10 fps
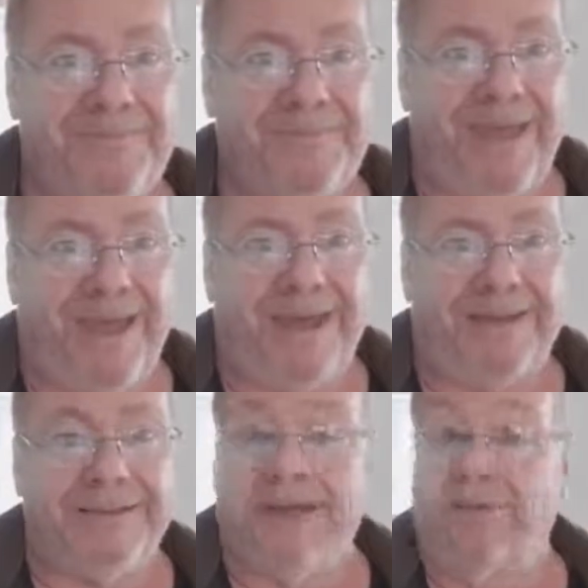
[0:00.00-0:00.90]

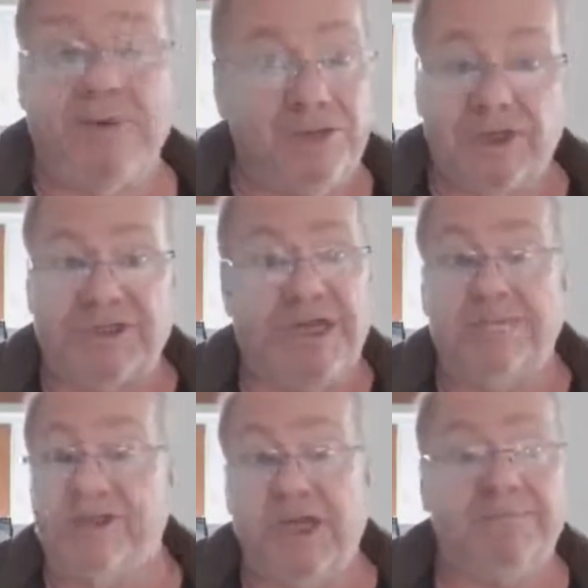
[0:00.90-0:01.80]
And we'll just keep
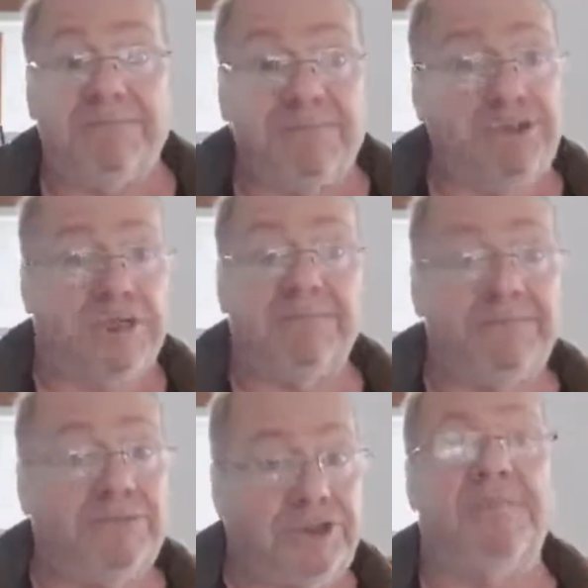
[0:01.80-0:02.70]

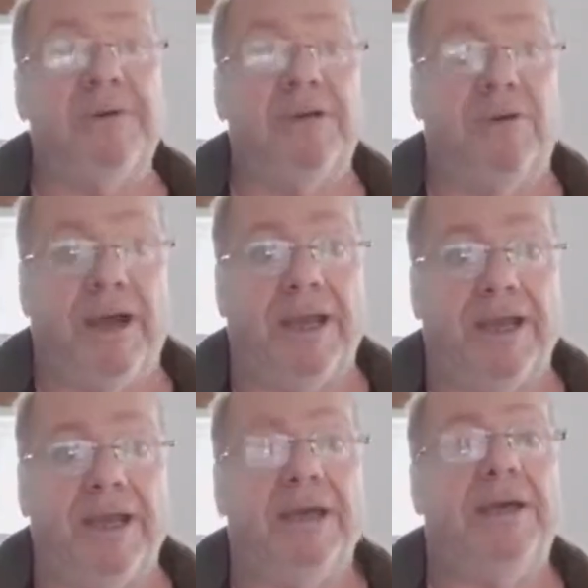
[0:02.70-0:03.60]
chipping away
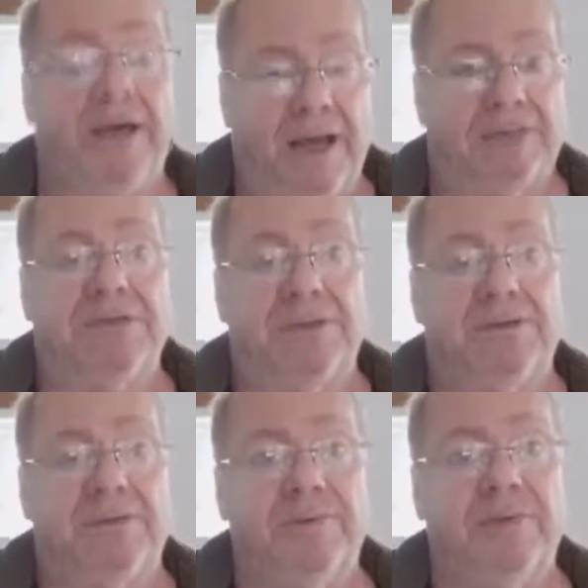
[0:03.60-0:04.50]

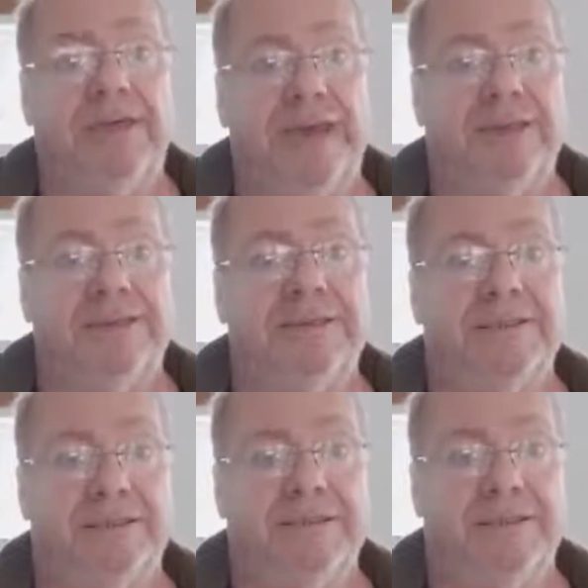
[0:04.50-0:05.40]
until we get
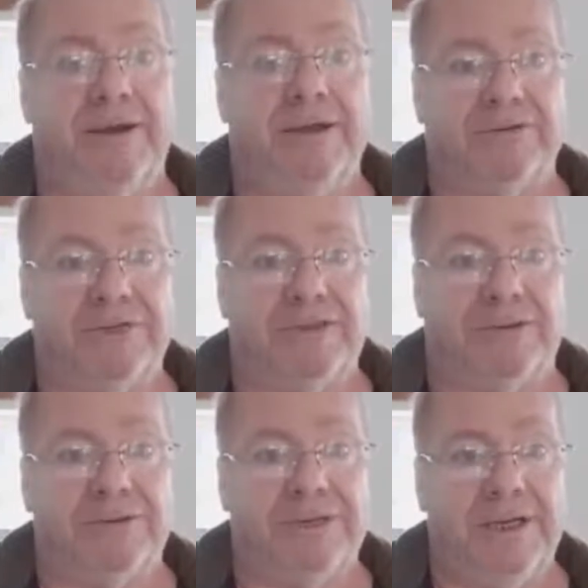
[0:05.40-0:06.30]
the desired
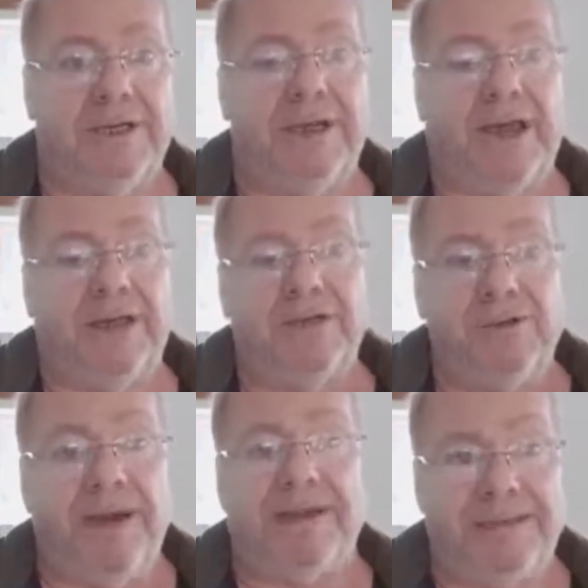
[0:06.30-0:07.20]
result and
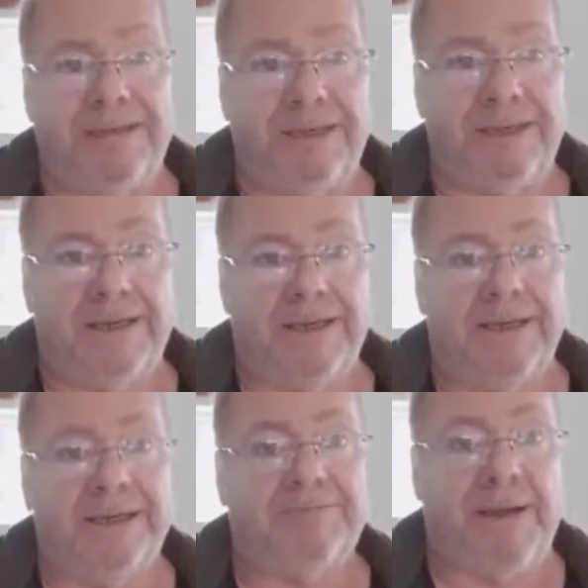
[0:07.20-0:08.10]
humanity
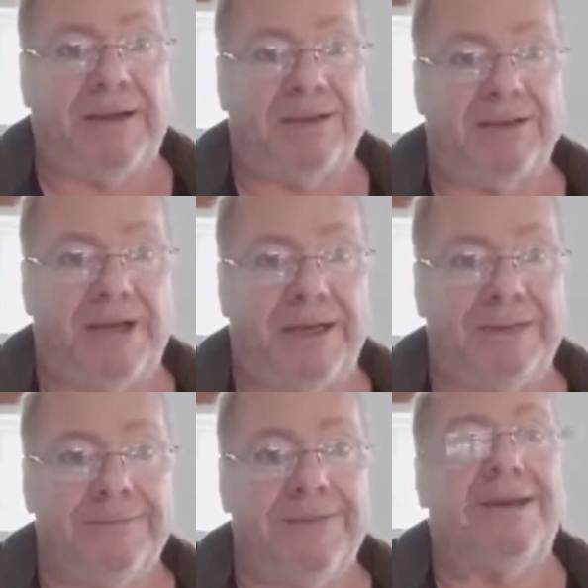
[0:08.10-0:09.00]
is back on track.
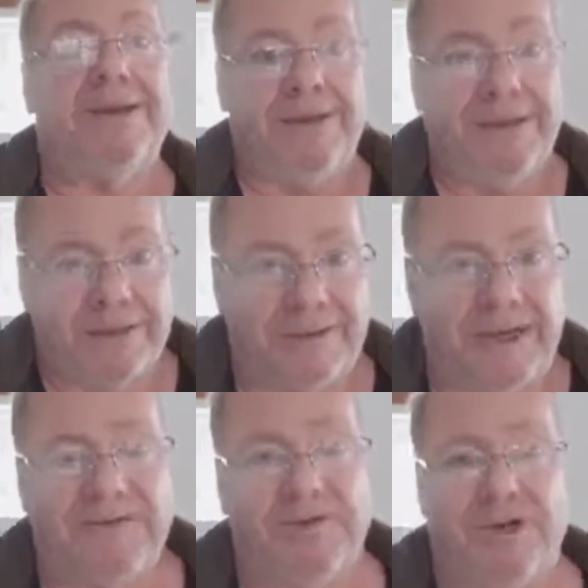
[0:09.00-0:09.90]
Thanks
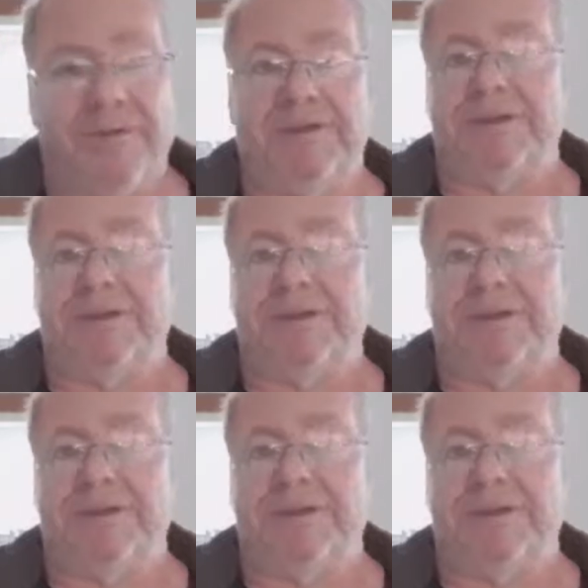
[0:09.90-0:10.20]
for joining me this